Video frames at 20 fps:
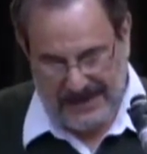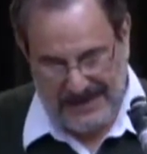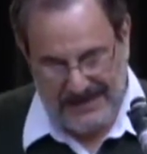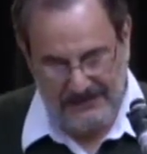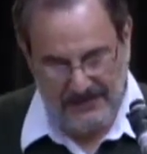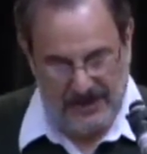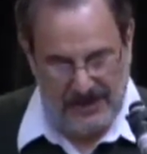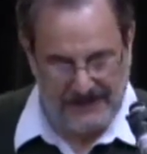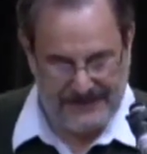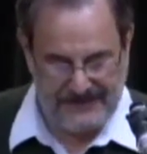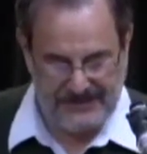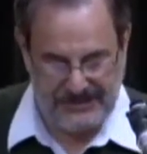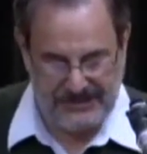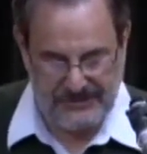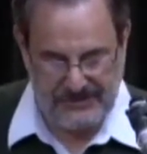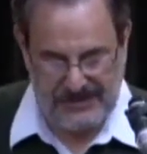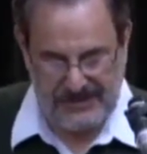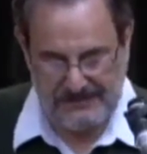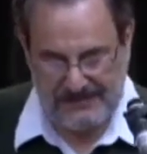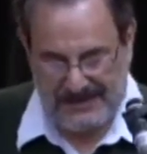I am often
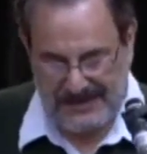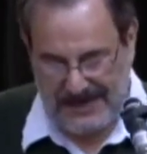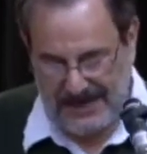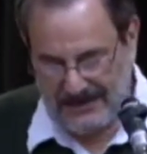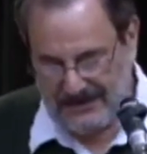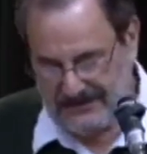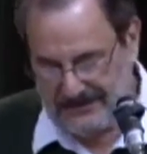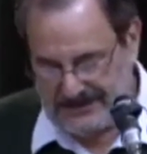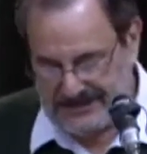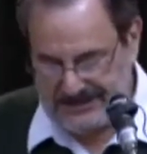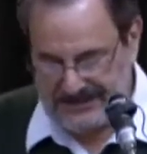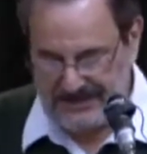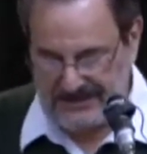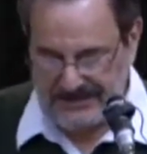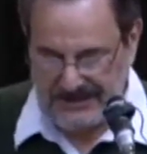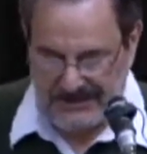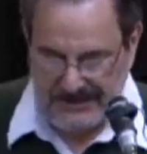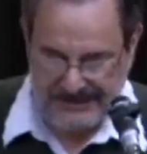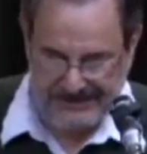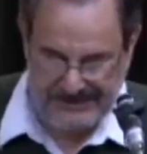struck by how
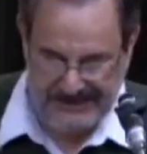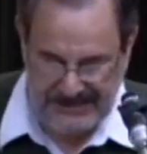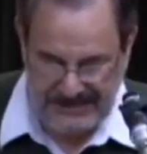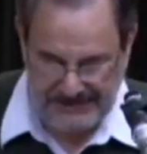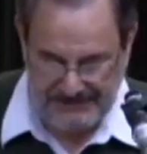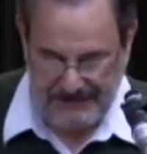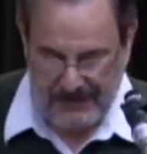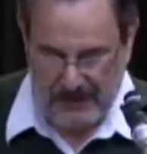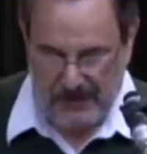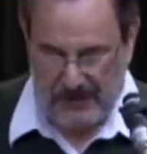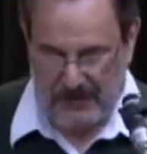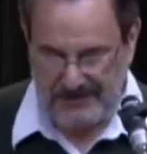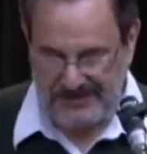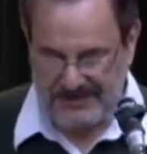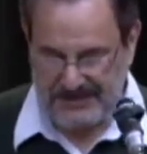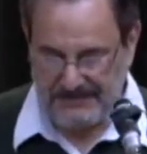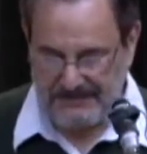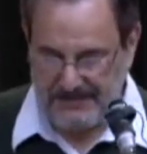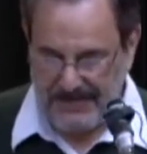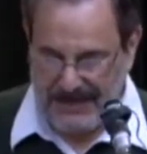Lucille Clifton's
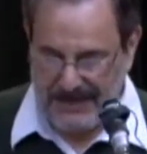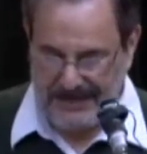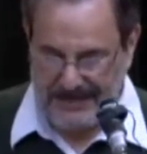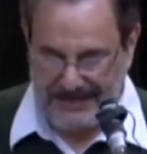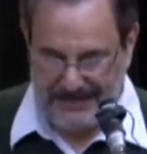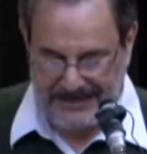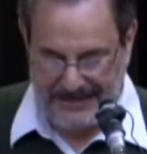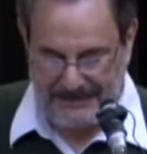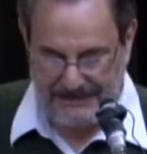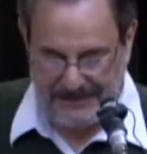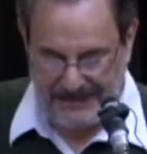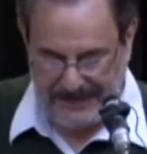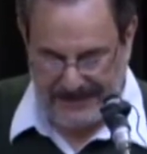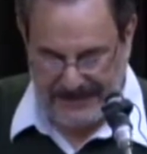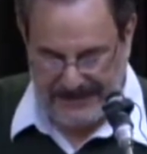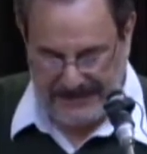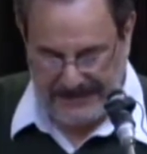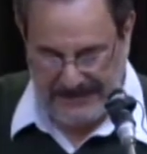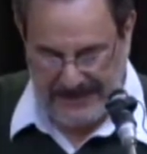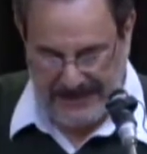poems combine an
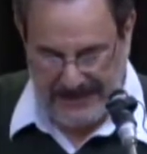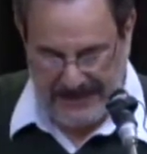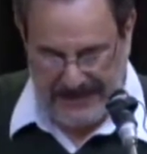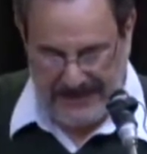empathy